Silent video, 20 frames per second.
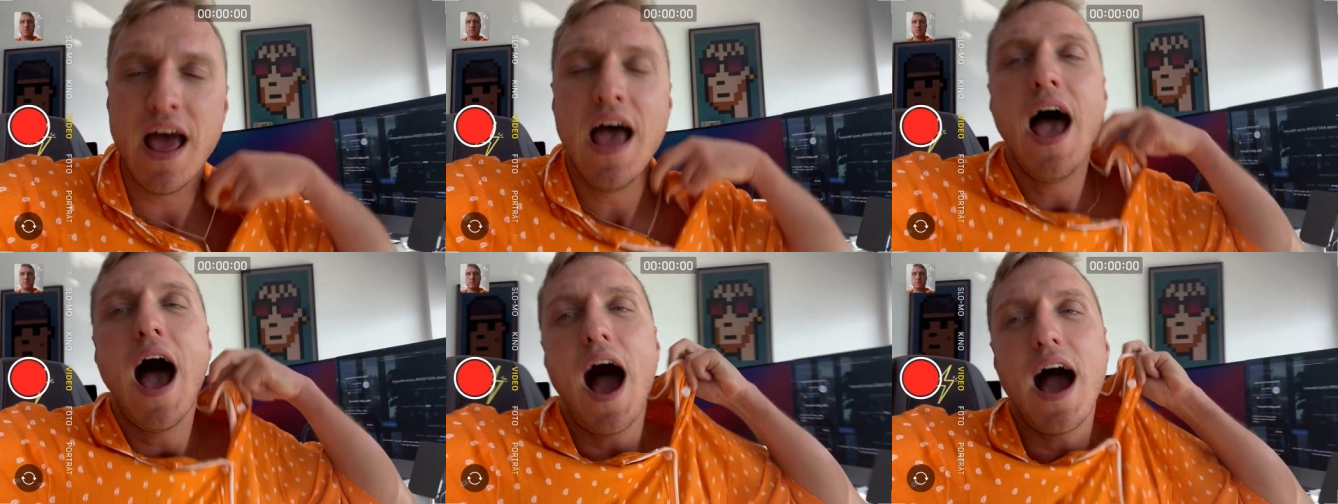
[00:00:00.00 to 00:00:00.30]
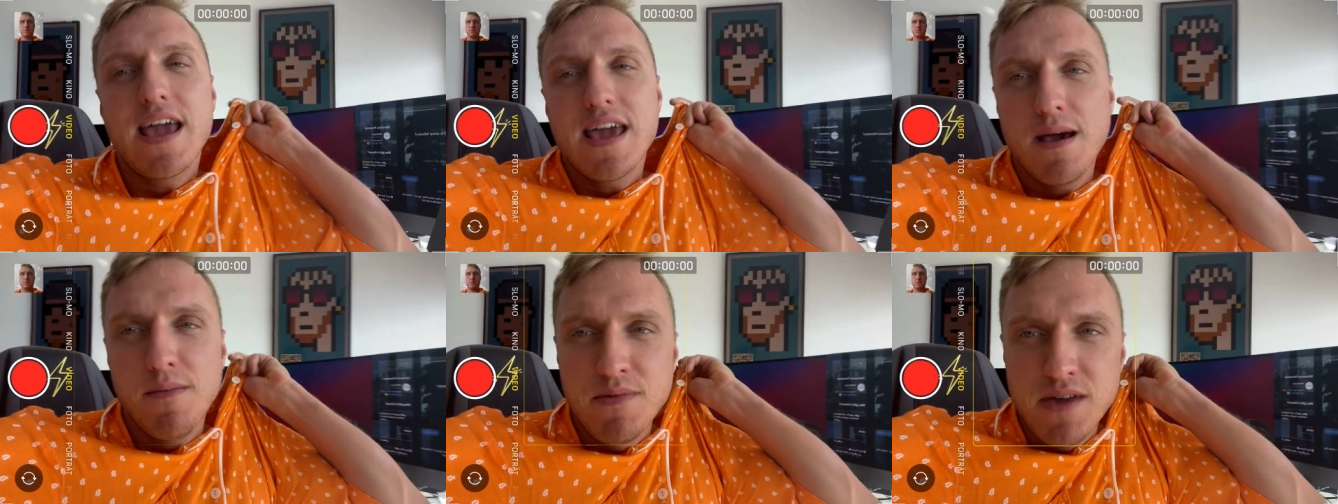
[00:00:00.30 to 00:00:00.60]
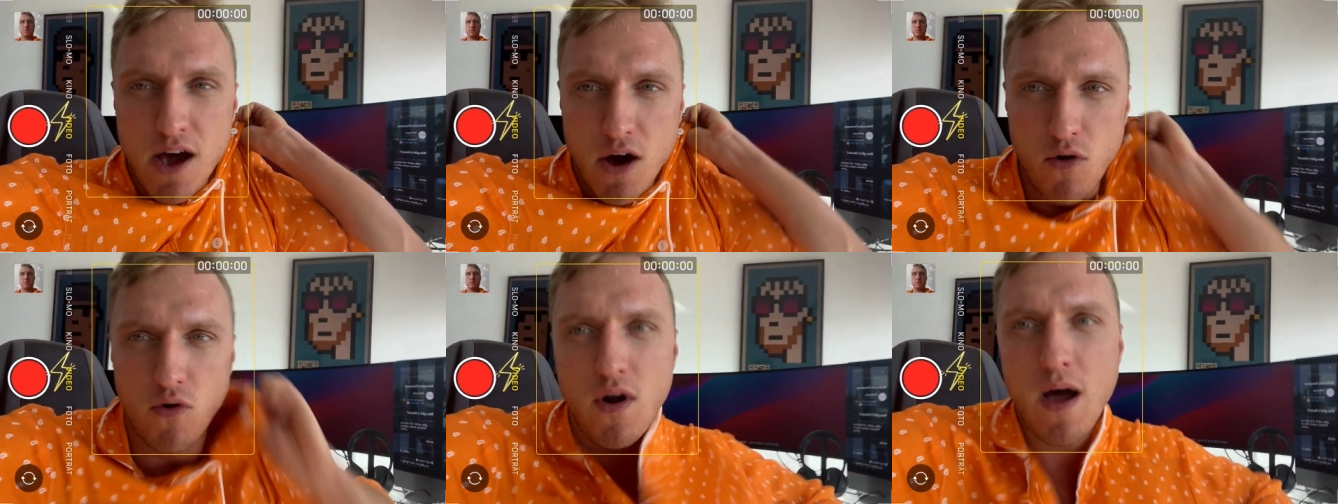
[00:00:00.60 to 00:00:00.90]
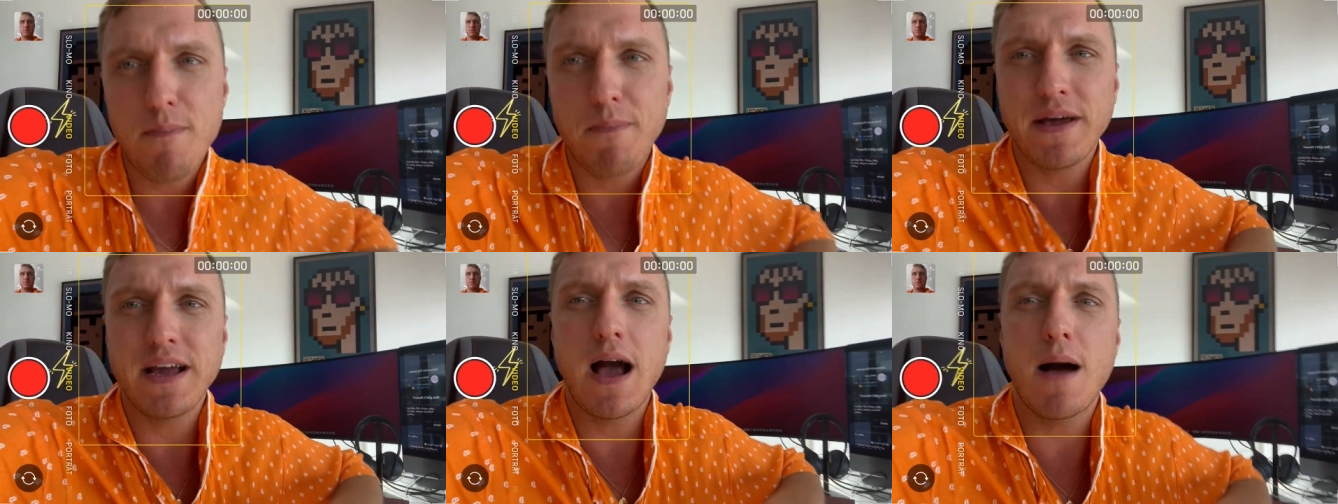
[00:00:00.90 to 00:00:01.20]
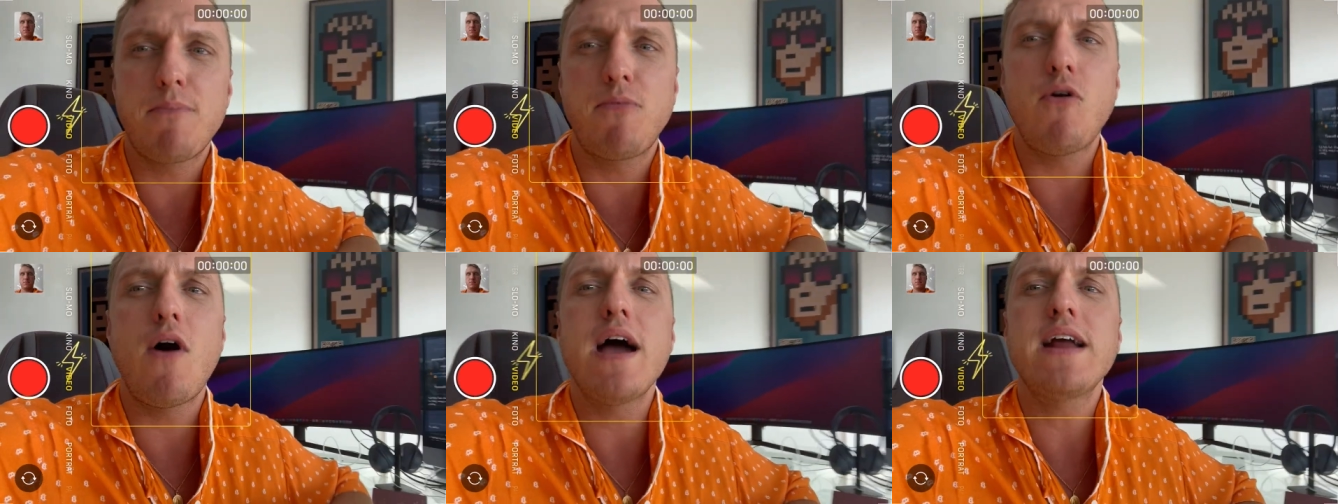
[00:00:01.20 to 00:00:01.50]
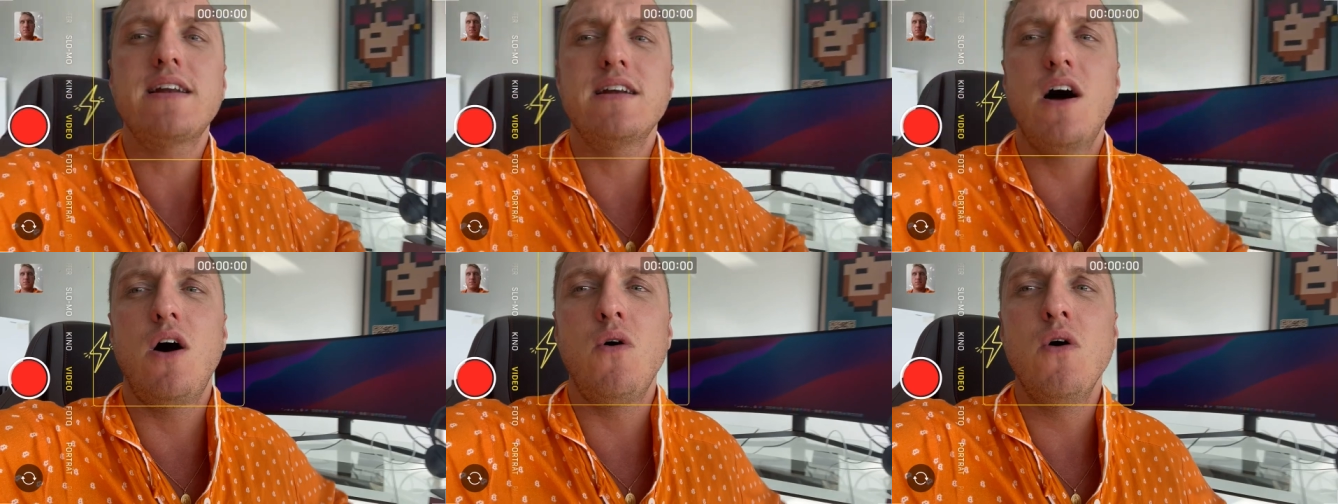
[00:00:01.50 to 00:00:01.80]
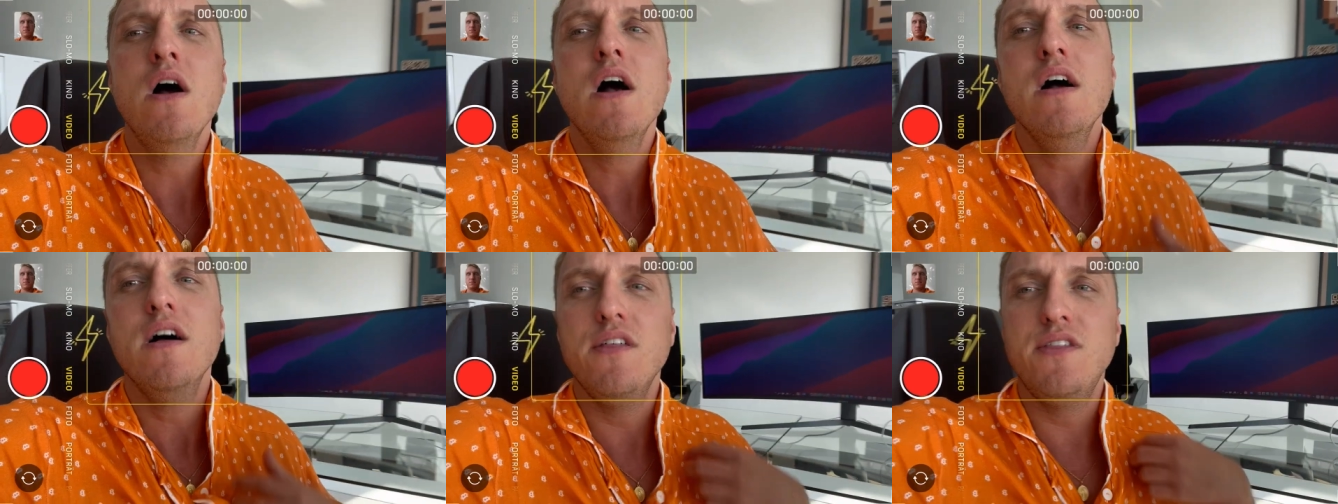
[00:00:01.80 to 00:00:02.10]
I am here wrapping up right now
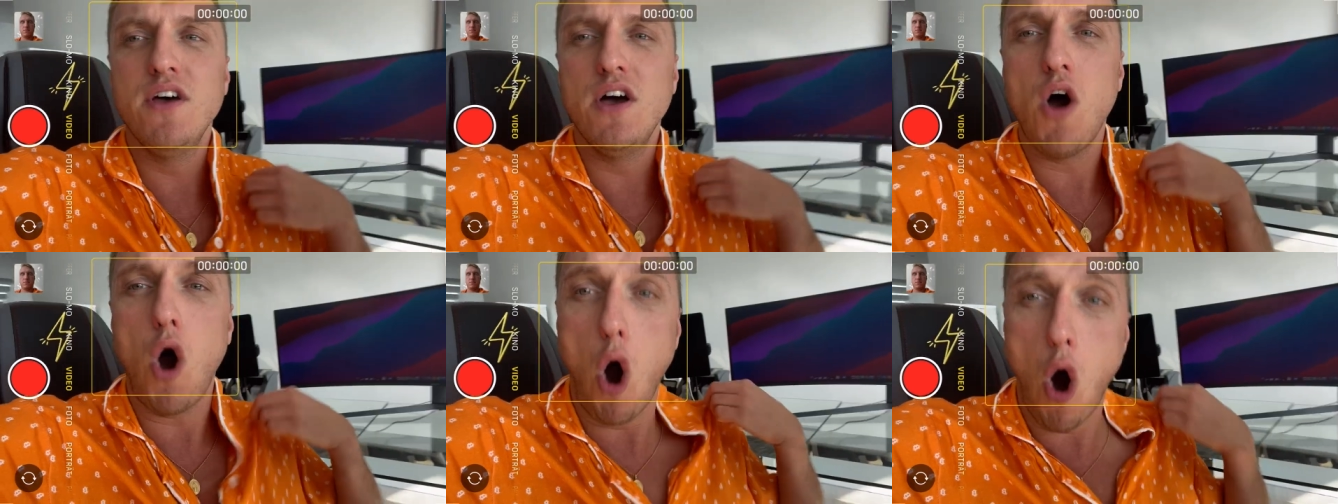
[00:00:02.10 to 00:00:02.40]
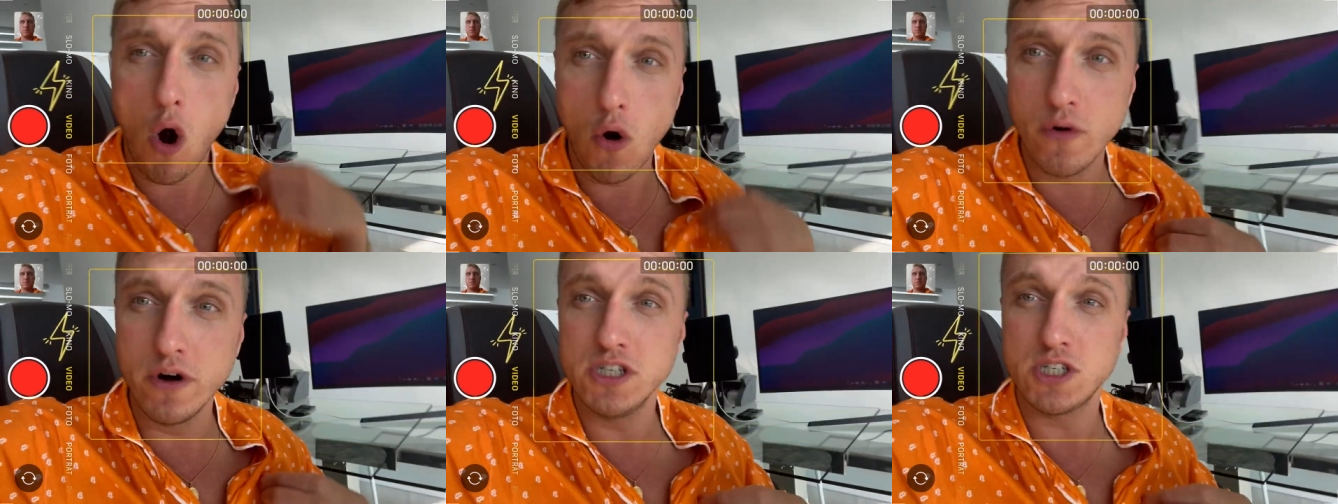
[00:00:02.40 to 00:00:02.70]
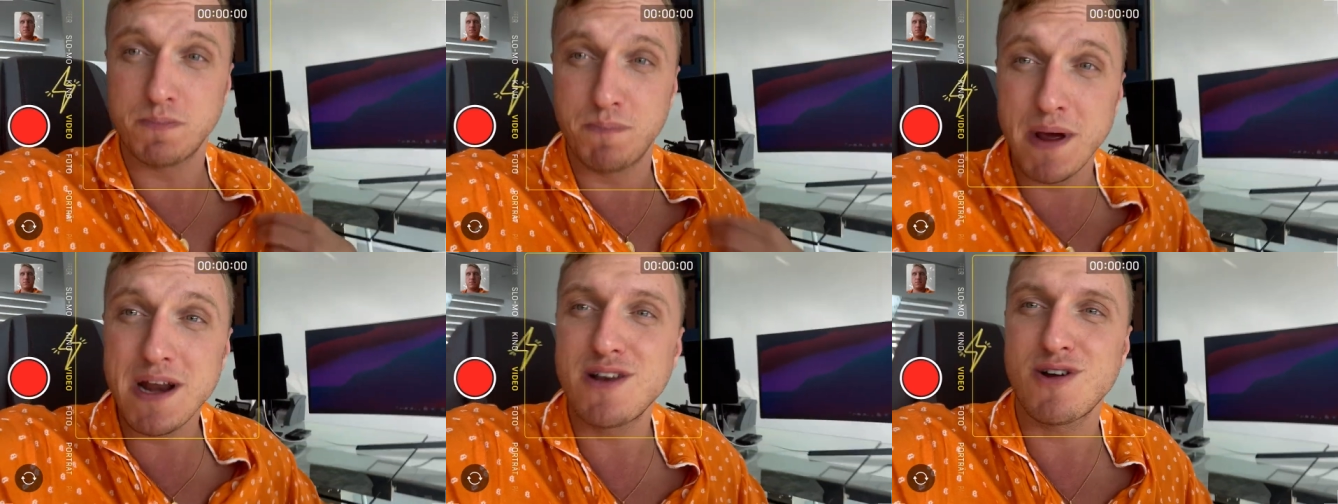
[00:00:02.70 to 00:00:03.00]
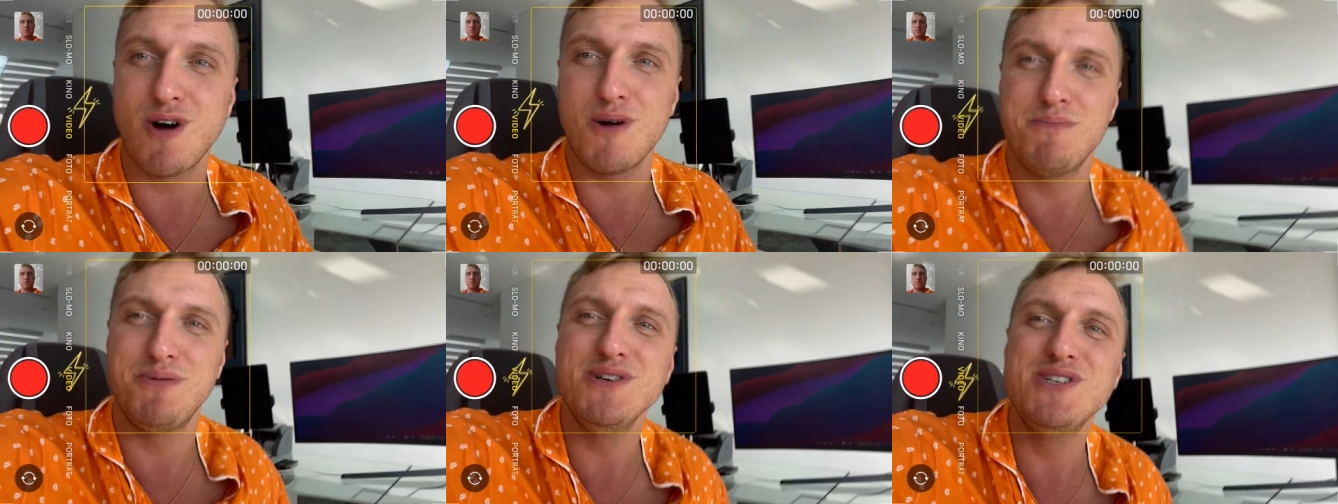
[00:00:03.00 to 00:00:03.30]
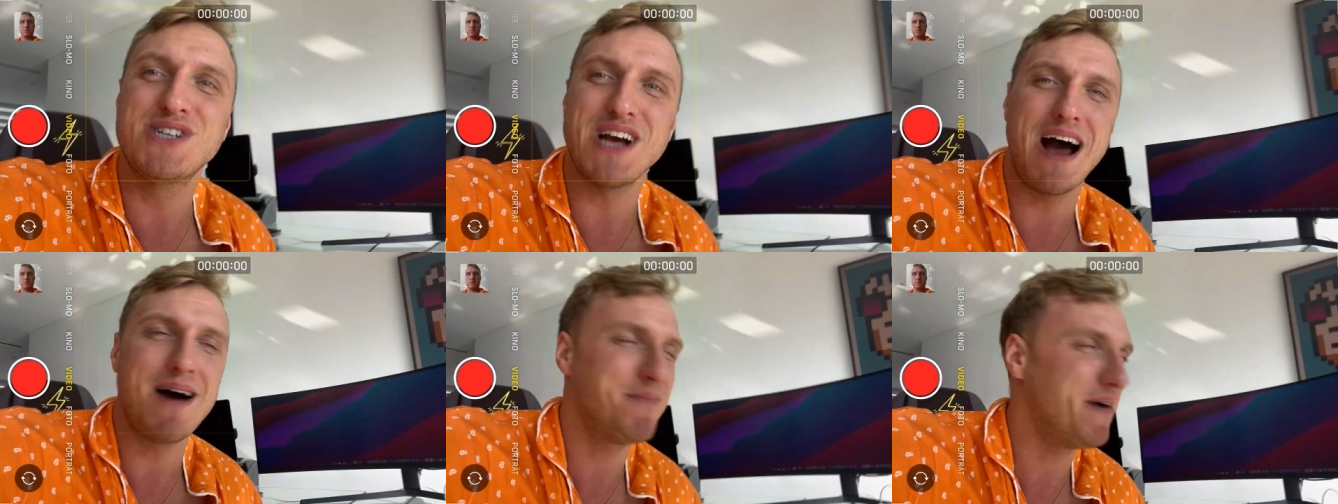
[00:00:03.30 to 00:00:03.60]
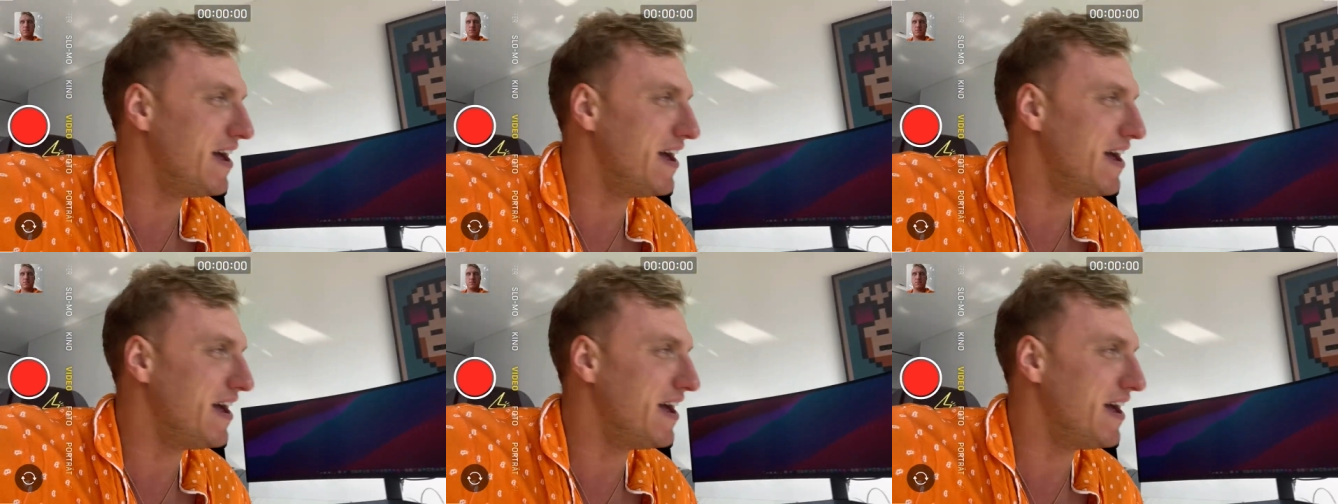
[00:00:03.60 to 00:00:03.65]
the orange Bitcoin pyjama.